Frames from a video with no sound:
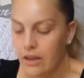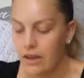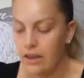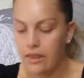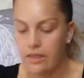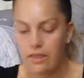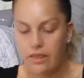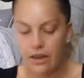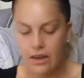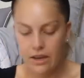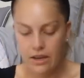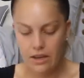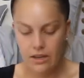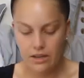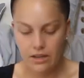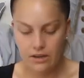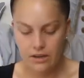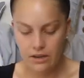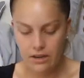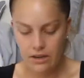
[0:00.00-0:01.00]
And
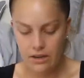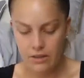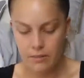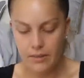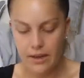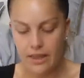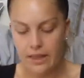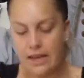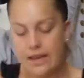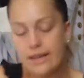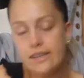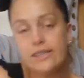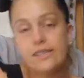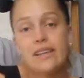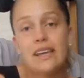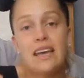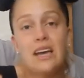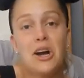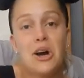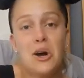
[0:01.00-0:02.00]
then my last
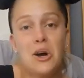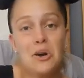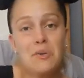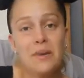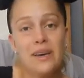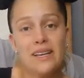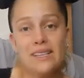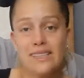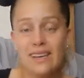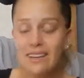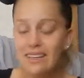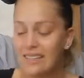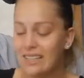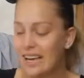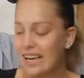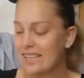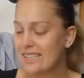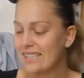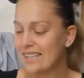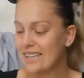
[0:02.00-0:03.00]
thing are my
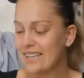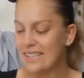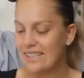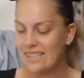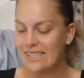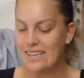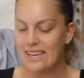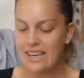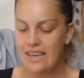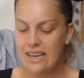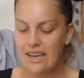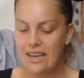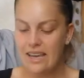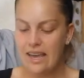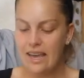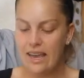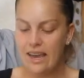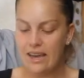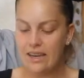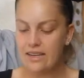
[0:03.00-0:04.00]
sunglasses.
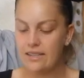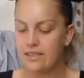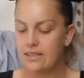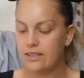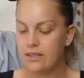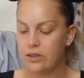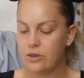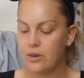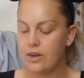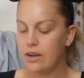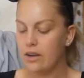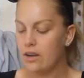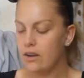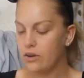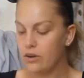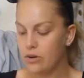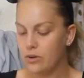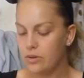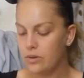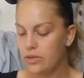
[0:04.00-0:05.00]
And you
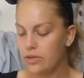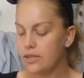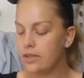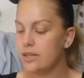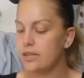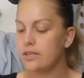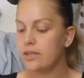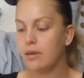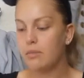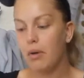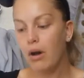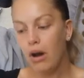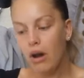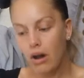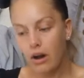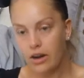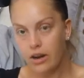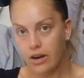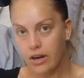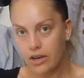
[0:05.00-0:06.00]
cannot go to the Disney
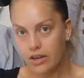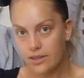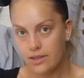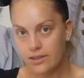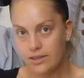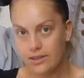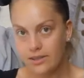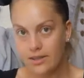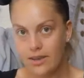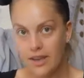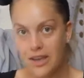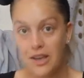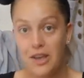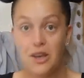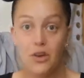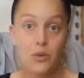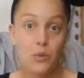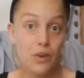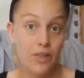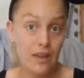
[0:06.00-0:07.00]
parks
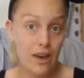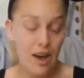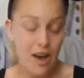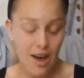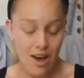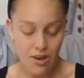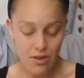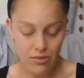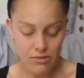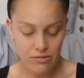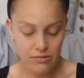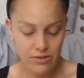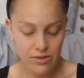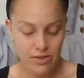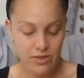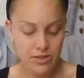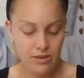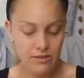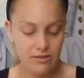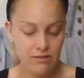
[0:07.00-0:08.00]

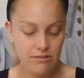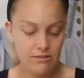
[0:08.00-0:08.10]
without